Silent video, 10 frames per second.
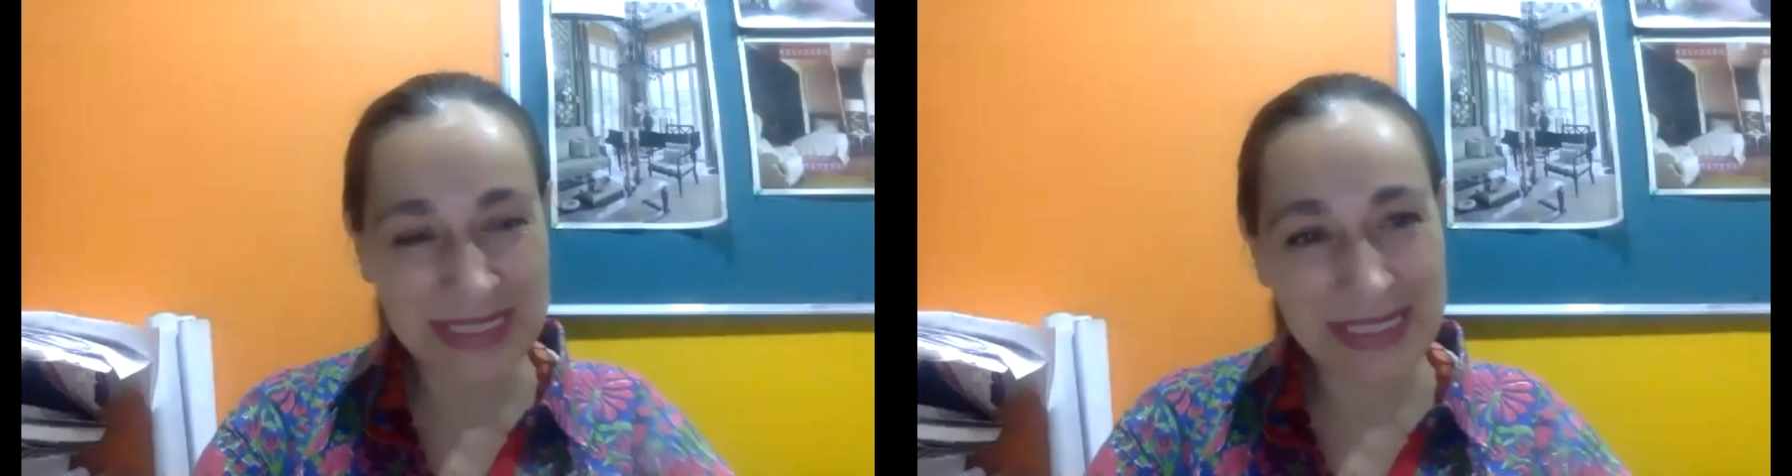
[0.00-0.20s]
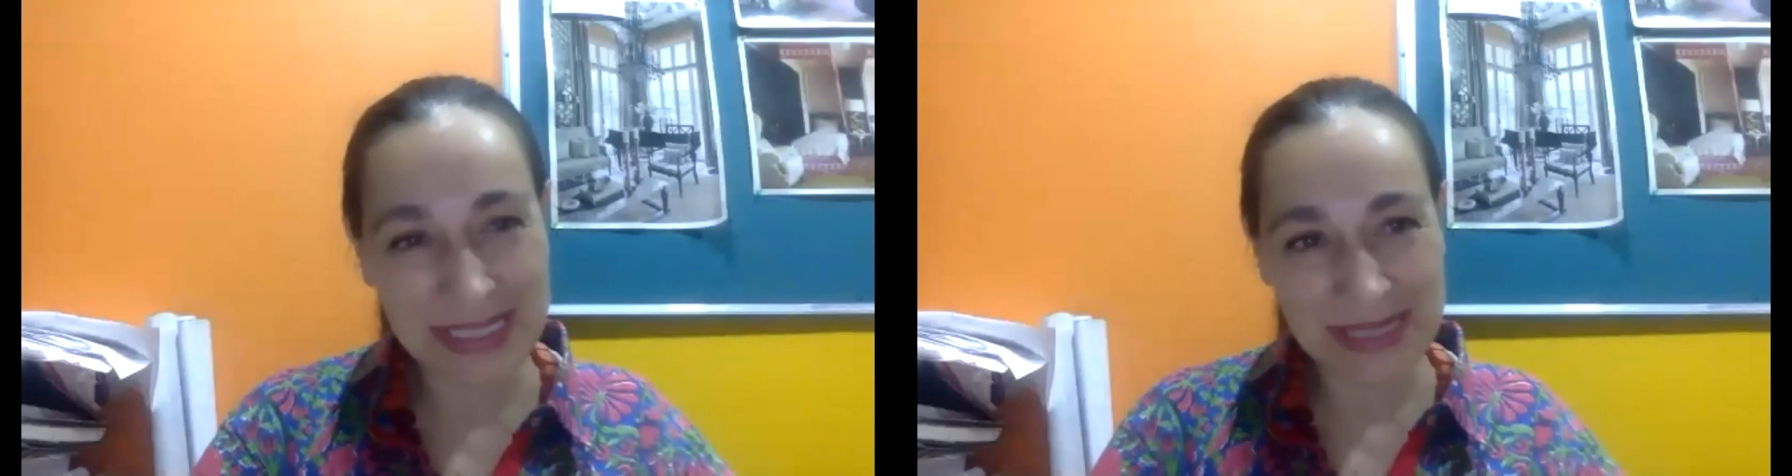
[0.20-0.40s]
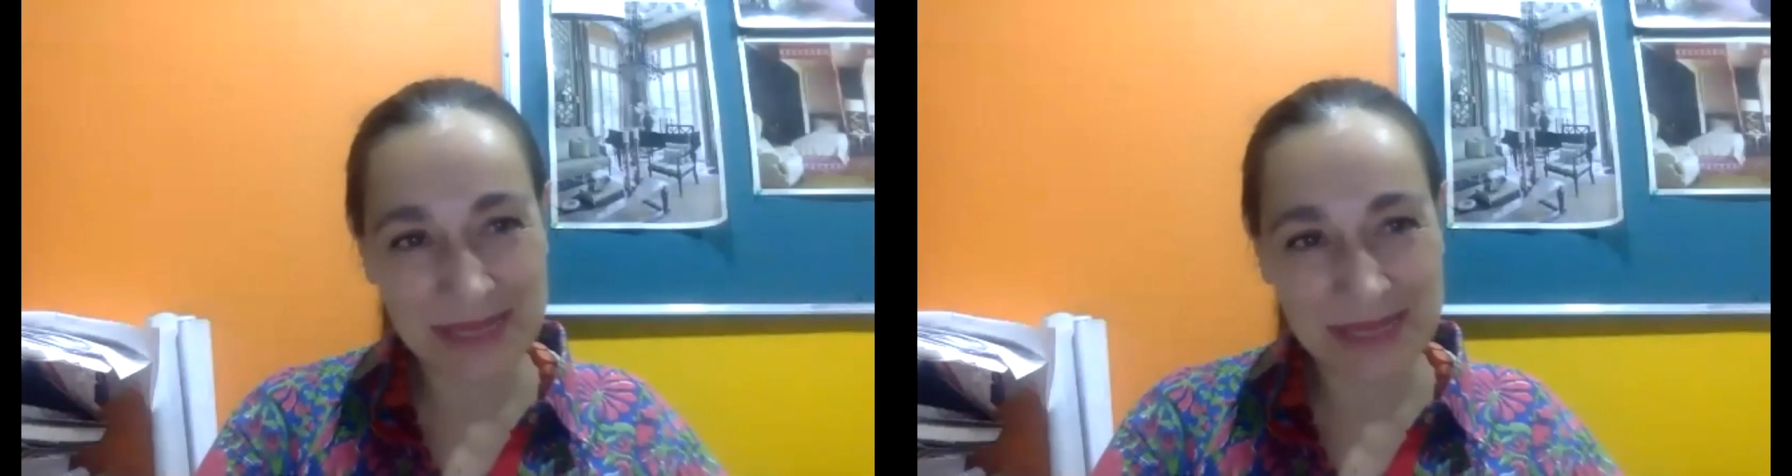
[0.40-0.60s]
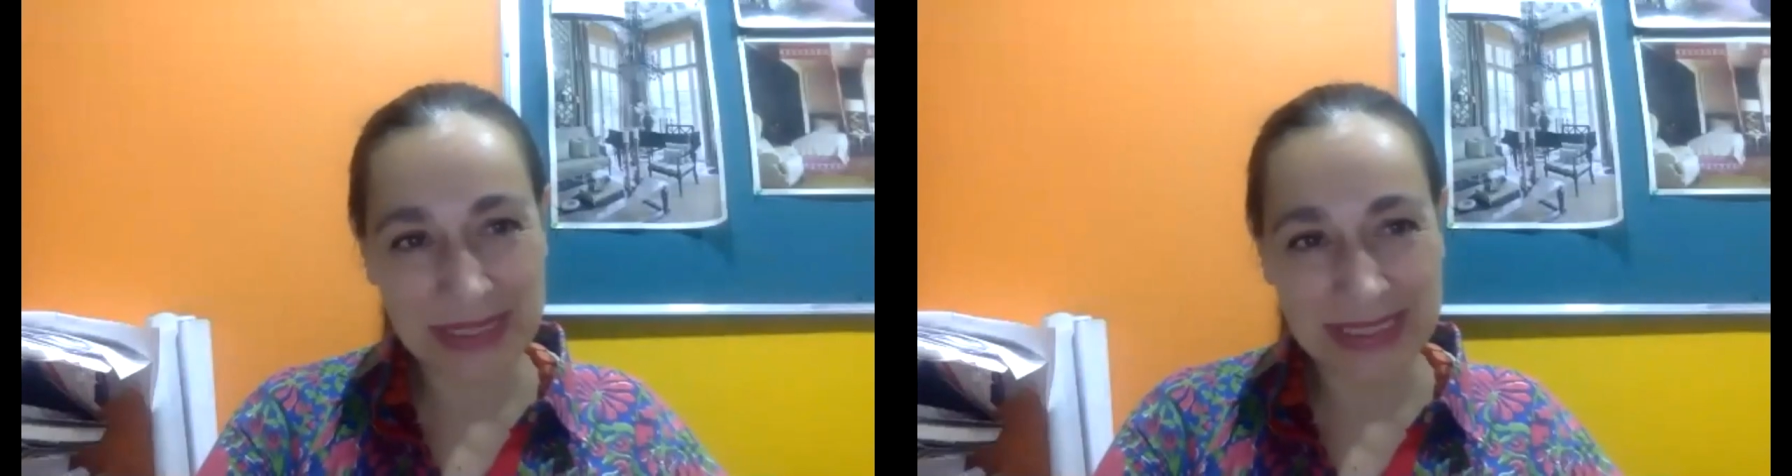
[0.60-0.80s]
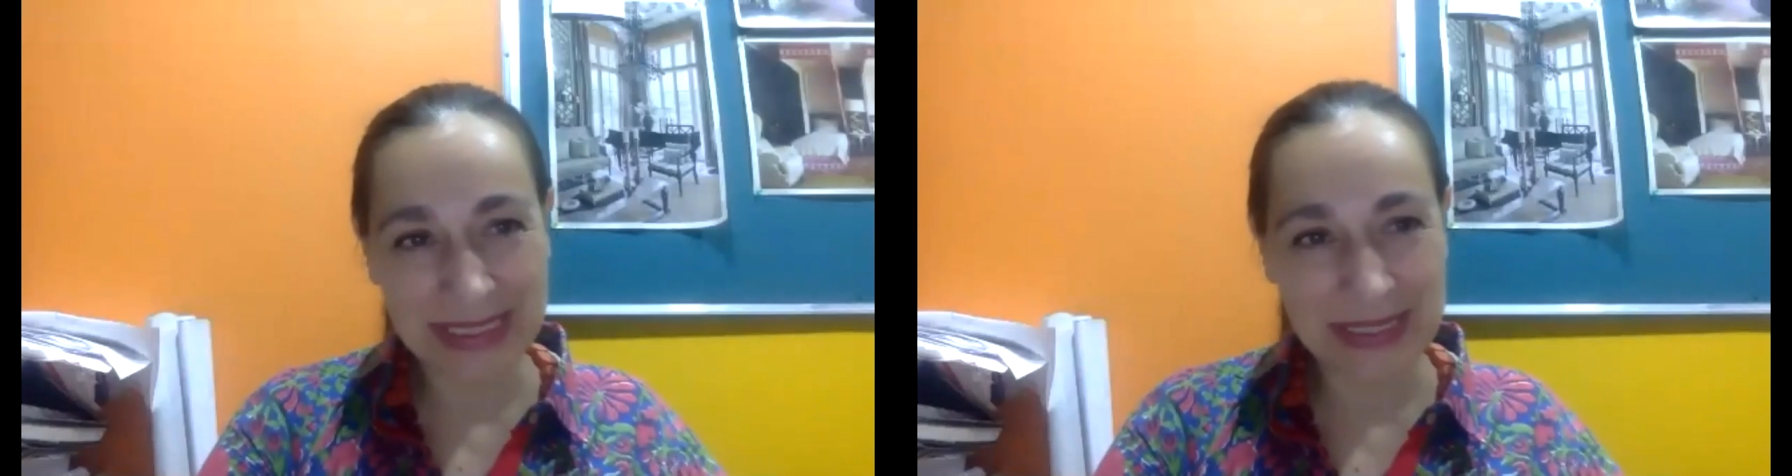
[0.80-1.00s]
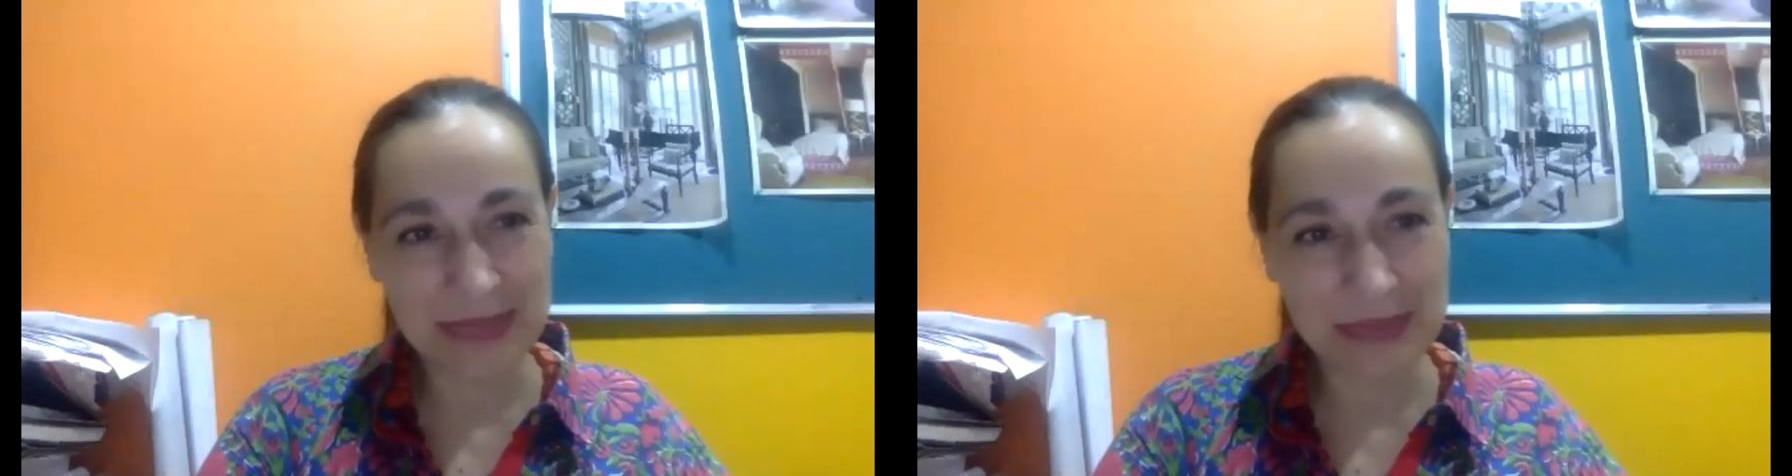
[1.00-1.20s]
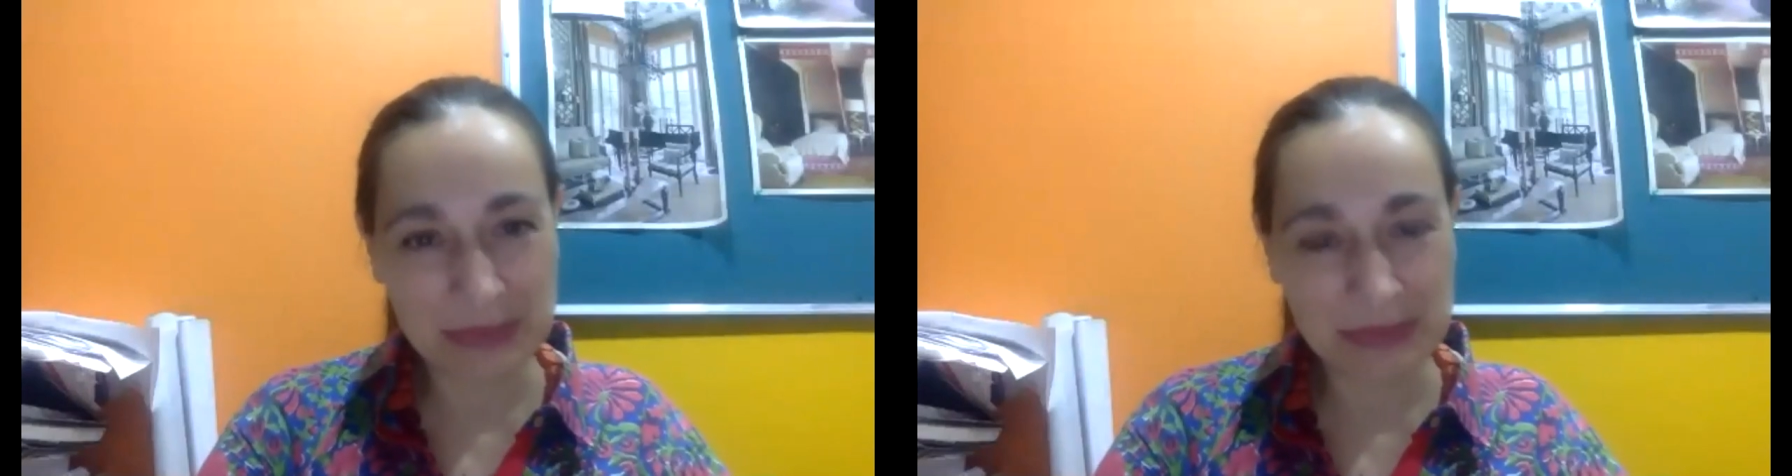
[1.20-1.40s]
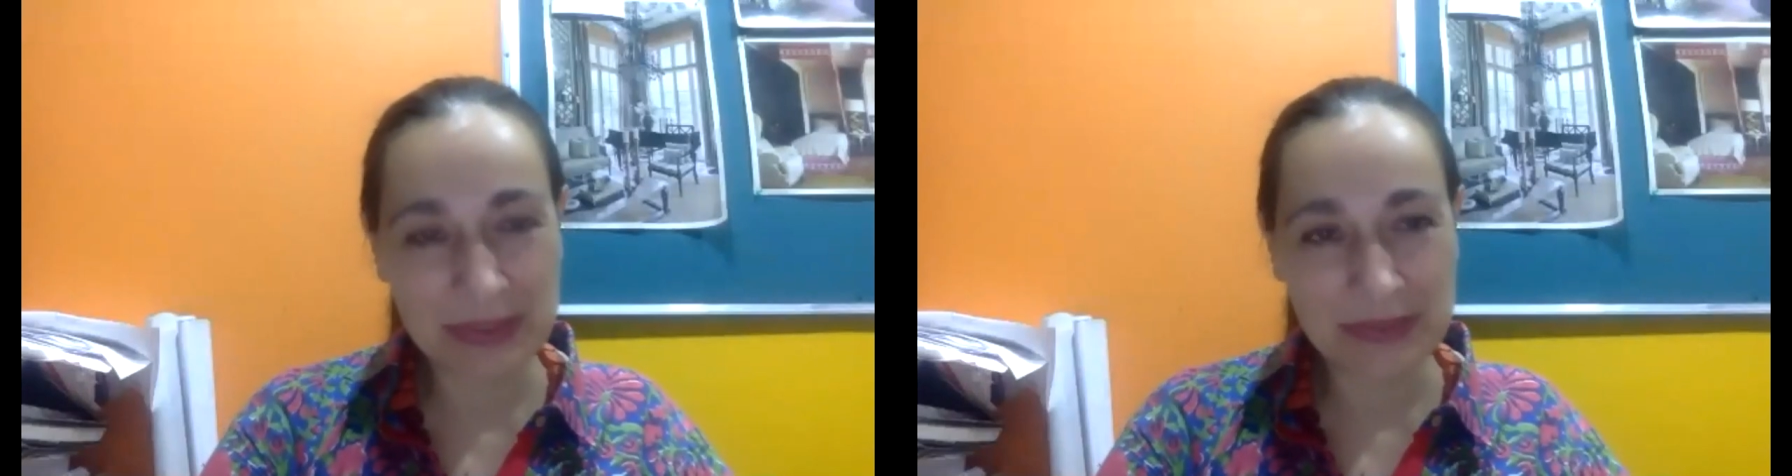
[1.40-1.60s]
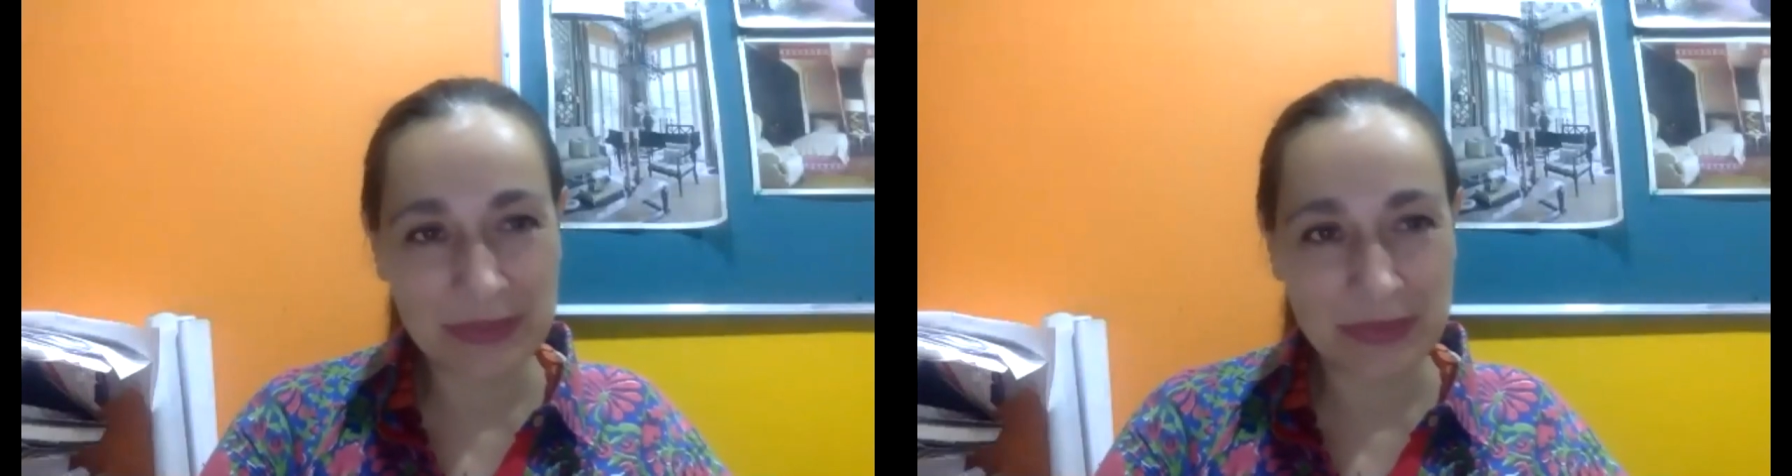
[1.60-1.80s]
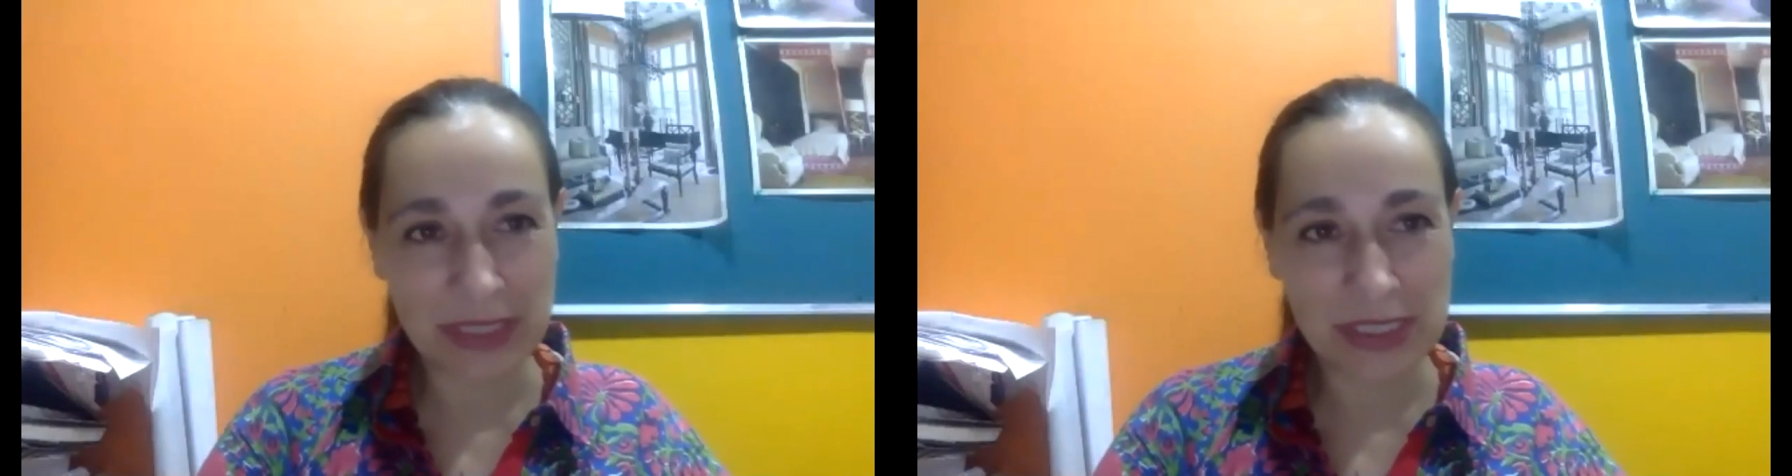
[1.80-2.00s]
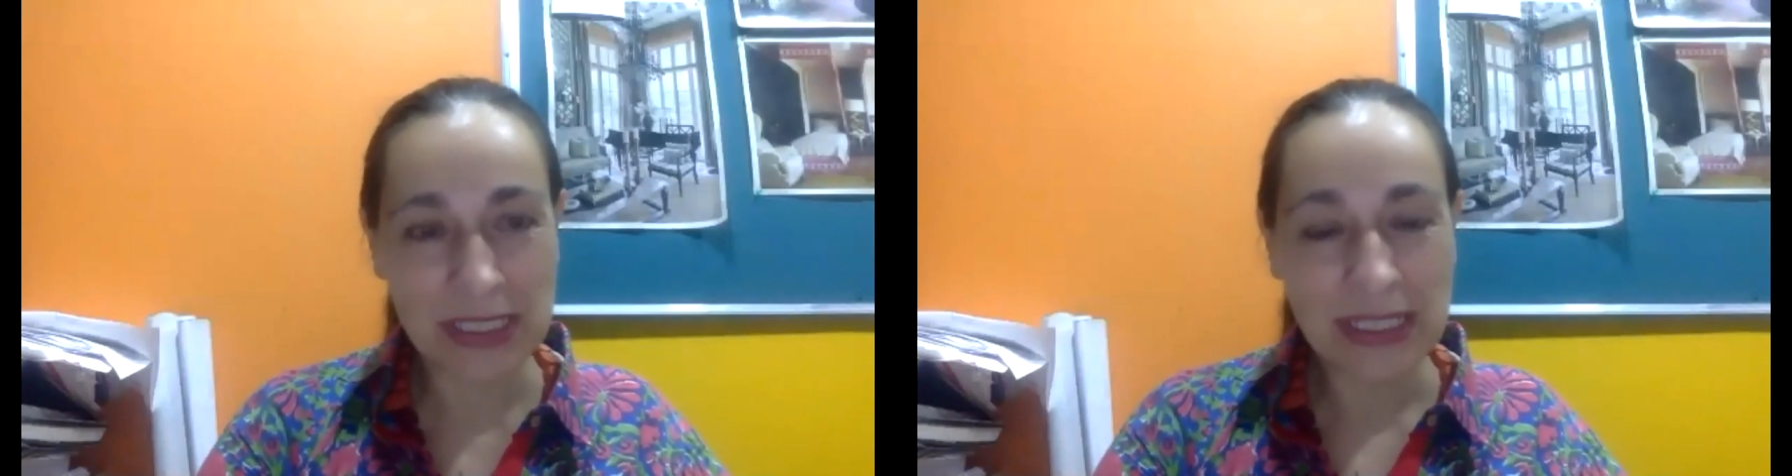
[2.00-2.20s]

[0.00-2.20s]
This is very kind of you, Prithviraj.